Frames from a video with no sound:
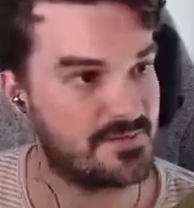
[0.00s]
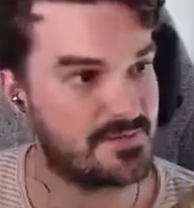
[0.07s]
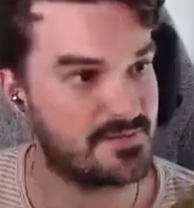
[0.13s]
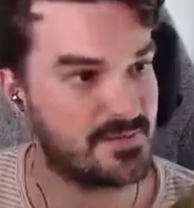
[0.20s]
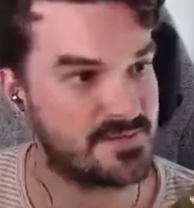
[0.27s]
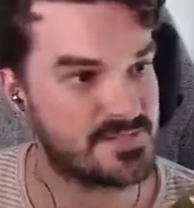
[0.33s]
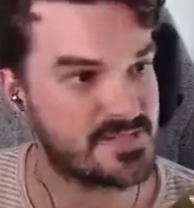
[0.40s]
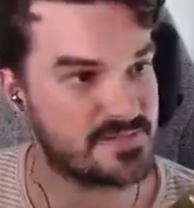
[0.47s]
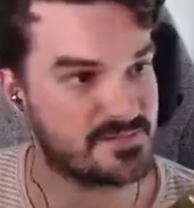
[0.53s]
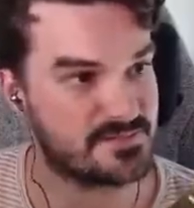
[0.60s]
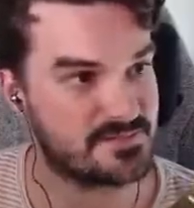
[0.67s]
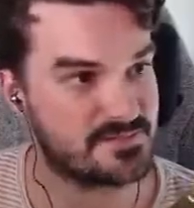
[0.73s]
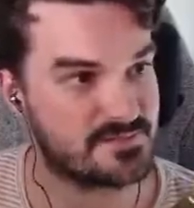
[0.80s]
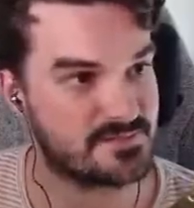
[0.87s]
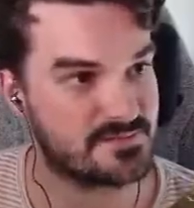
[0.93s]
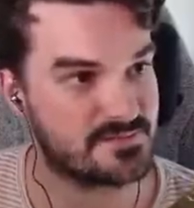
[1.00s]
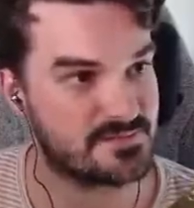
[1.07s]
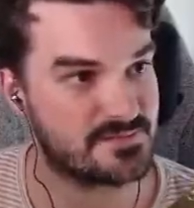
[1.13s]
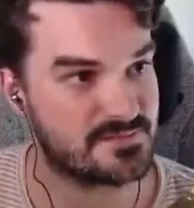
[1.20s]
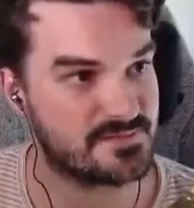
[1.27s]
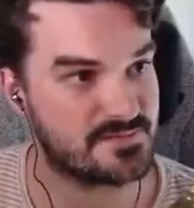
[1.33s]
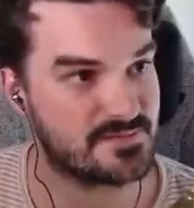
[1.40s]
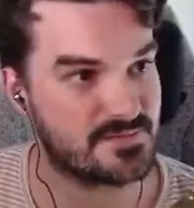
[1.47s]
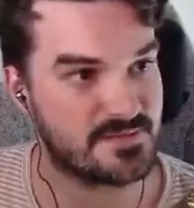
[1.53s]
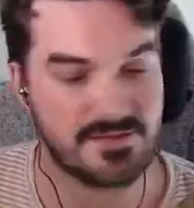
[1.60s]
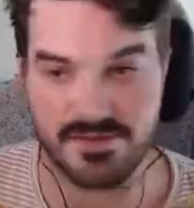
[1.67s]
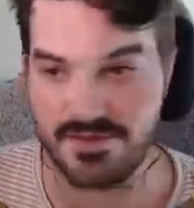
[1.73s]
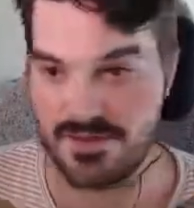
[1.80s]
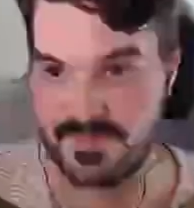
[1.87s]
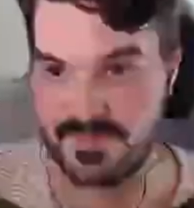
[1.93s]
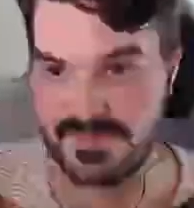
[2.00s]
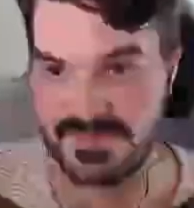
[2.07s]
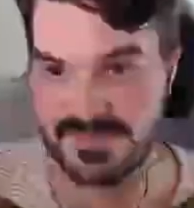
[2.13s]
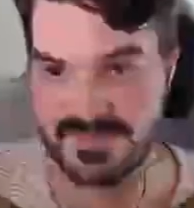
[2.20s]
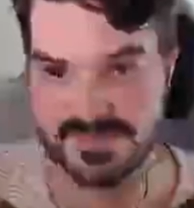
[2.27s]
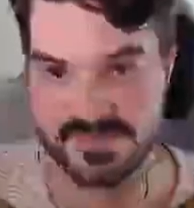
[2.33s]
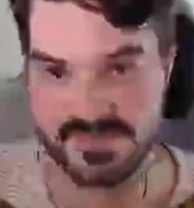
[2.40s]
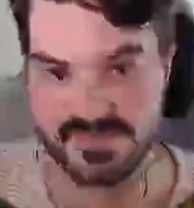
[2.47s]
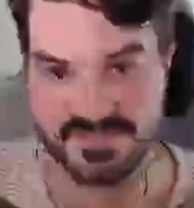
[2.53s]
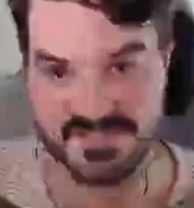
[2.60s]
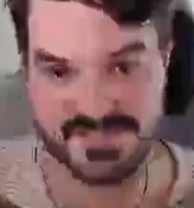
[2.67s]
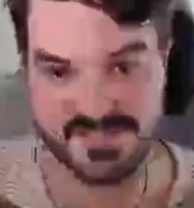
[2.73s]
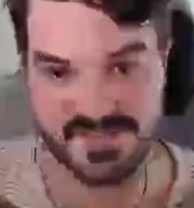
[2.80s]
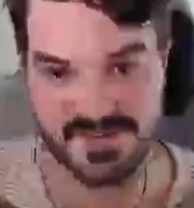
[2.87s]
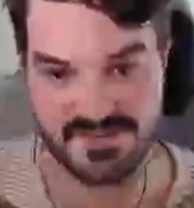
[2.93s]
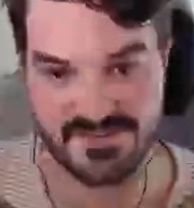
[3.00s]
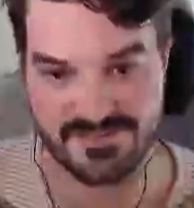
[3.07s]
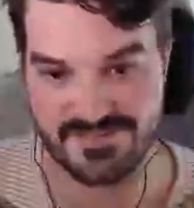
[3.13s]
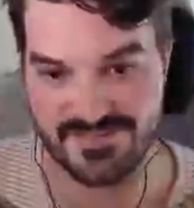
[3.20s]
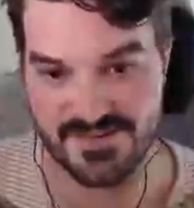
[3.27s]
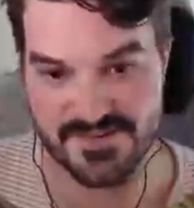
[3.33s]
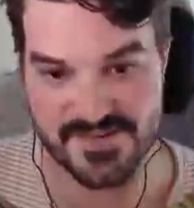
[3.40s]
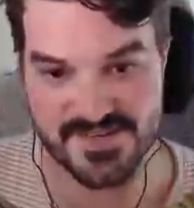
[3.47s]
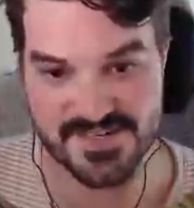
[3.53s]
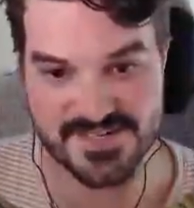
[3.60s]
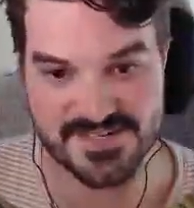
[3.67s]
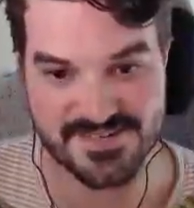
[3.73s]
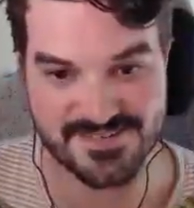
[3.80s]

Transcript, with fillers: That was it. Go to the bunker's construction site. Here we go.